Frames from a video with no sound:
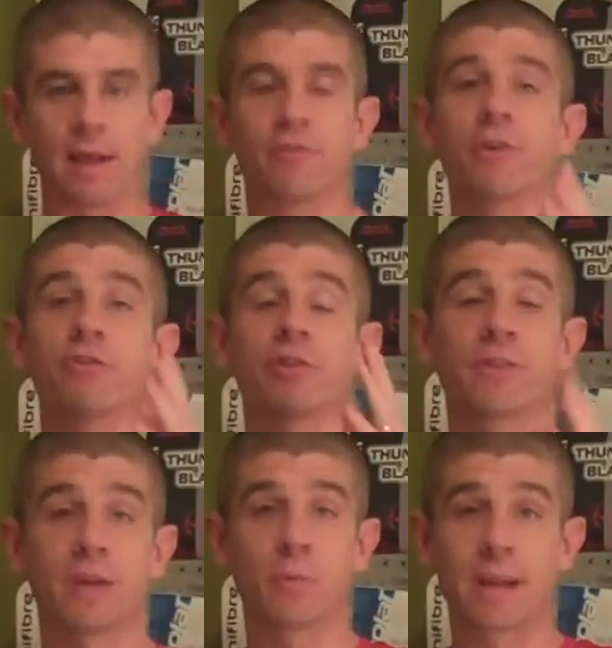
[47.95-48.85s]

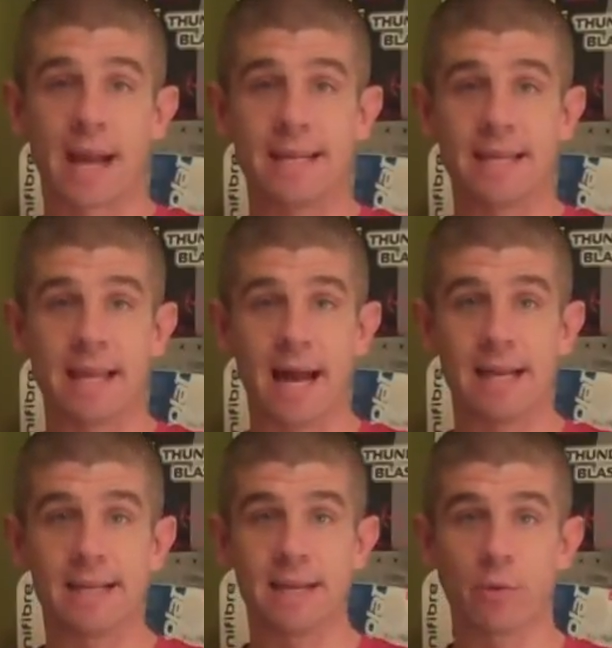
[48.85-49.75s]
just last week I
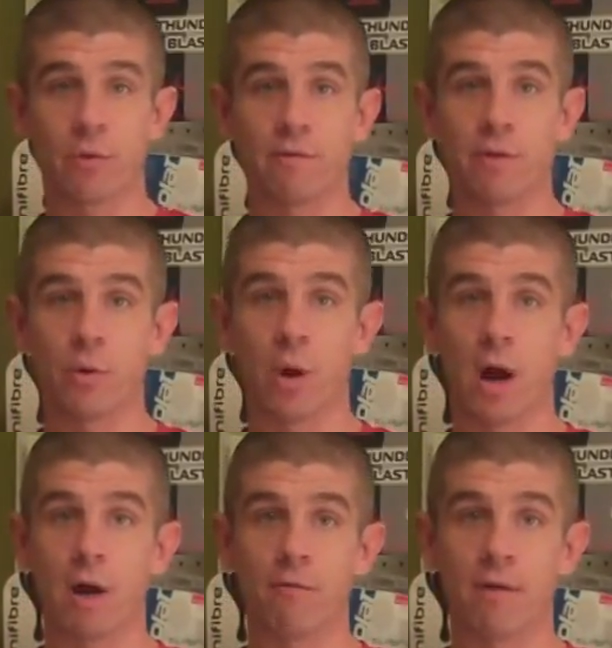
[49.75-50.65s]
did a review
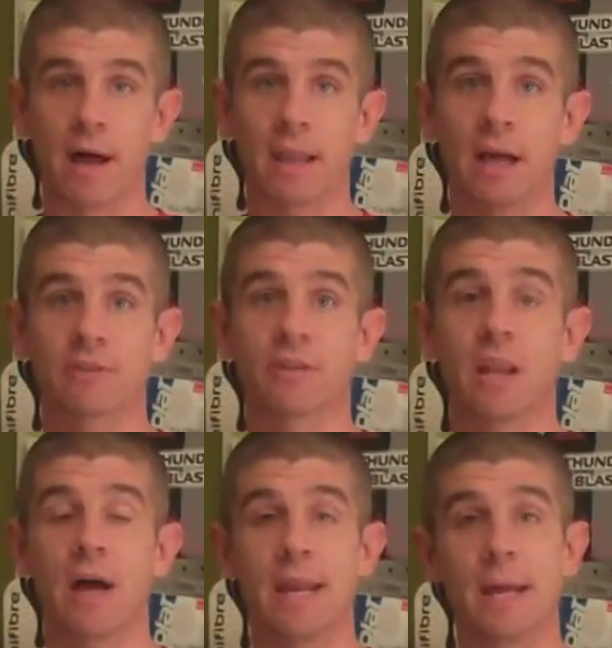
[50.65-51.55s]
of
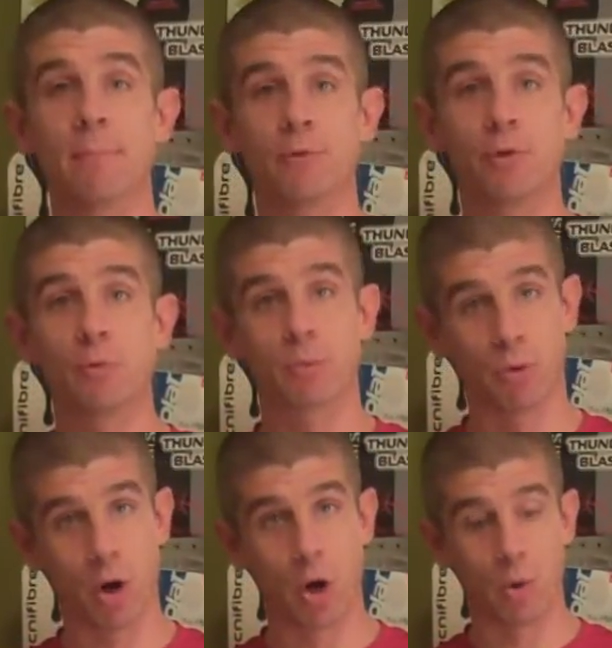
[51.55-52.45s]
Luxilon M2
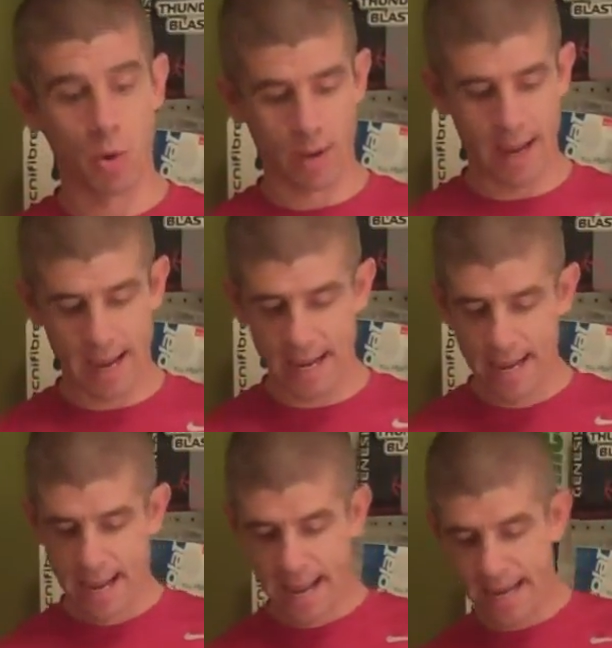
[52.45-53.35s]
Pro. Okay,
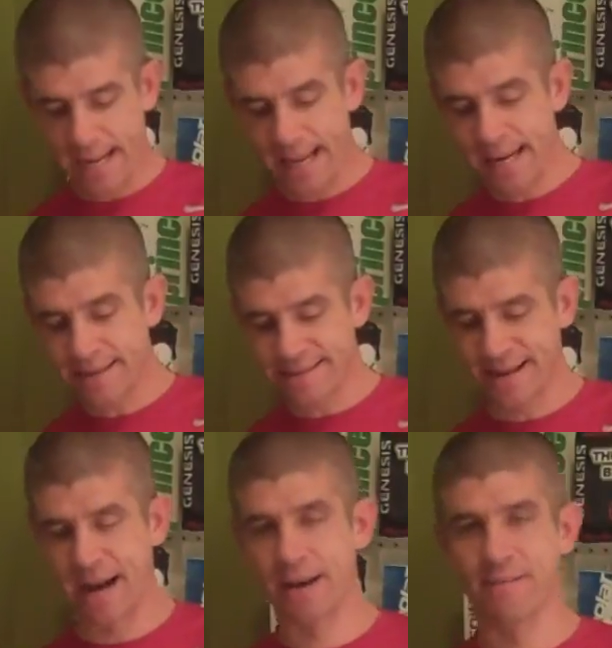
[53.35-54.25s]
and it is
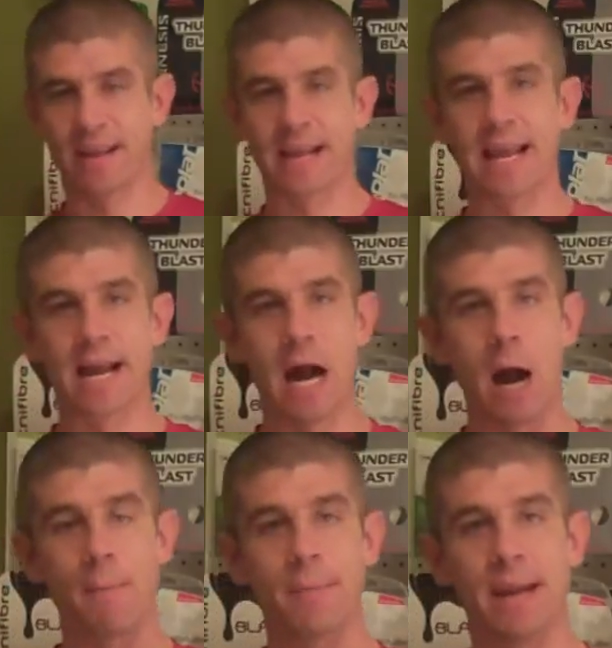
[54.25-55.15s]
kind of like a
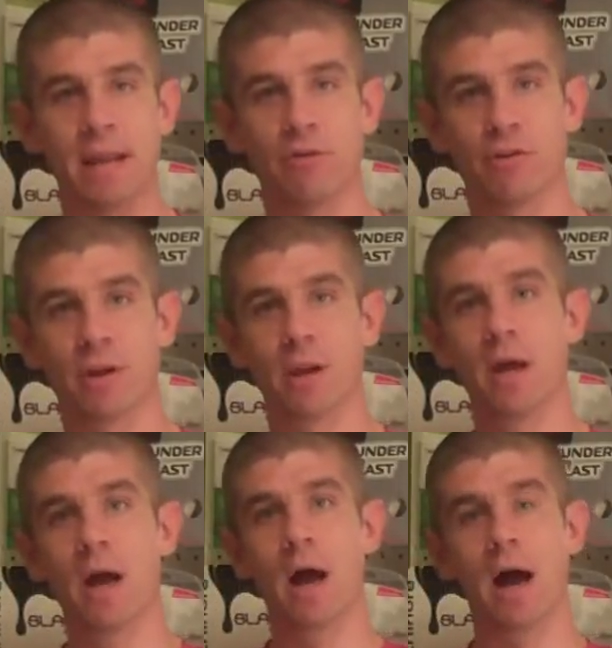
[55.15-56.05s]
combination
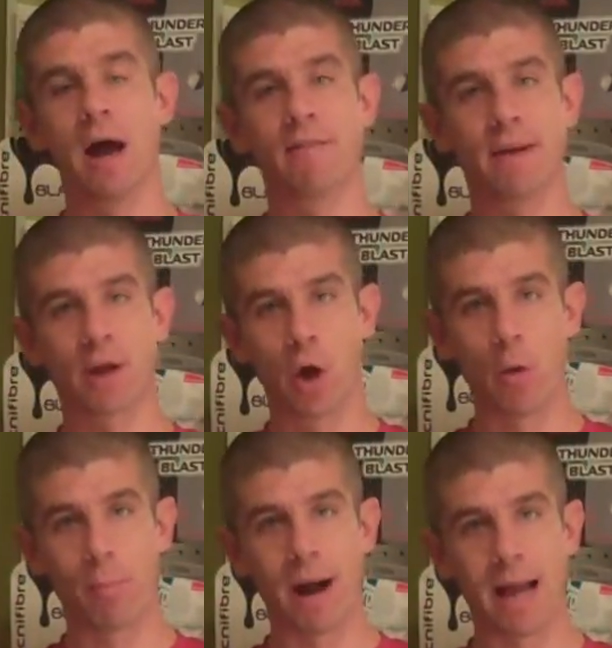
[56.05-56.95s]
of a
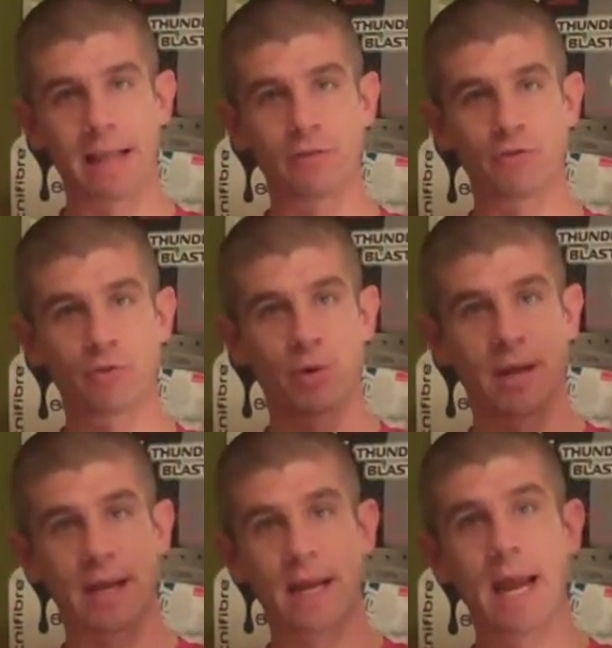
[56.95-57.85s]
co-poly
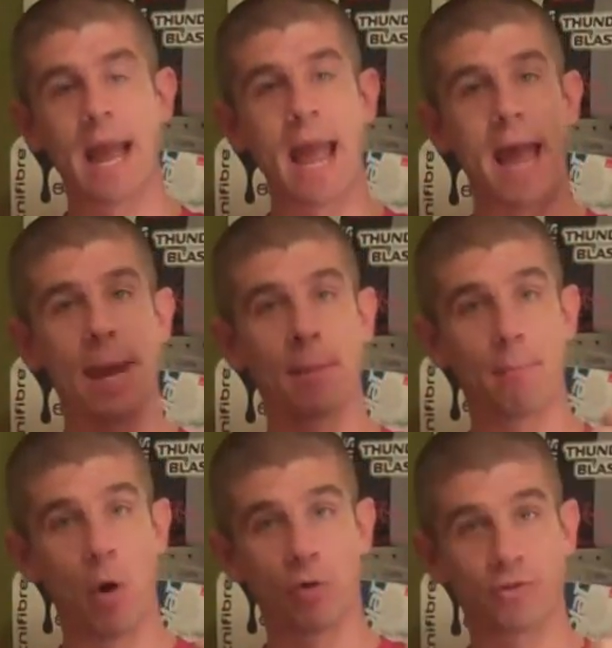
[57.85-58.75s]
string and a
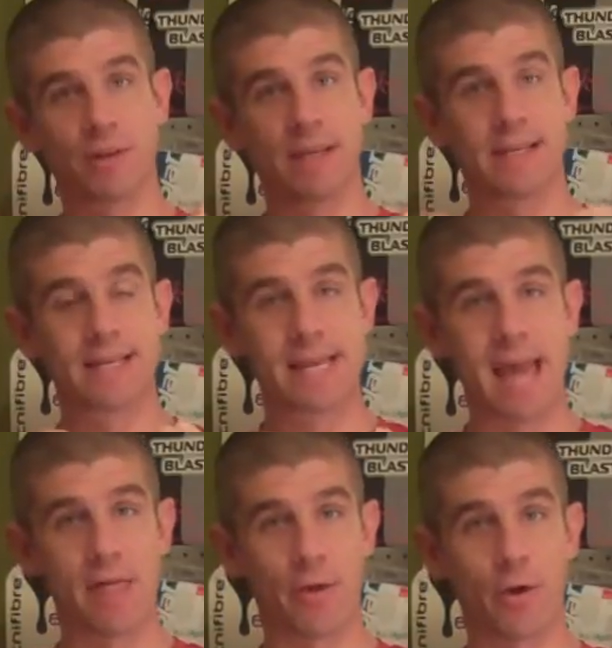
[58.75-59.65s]
multi
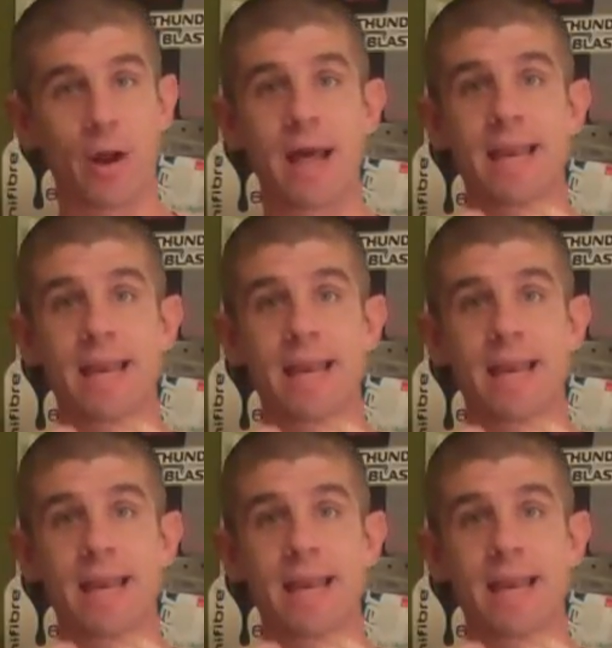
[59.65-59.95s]
together.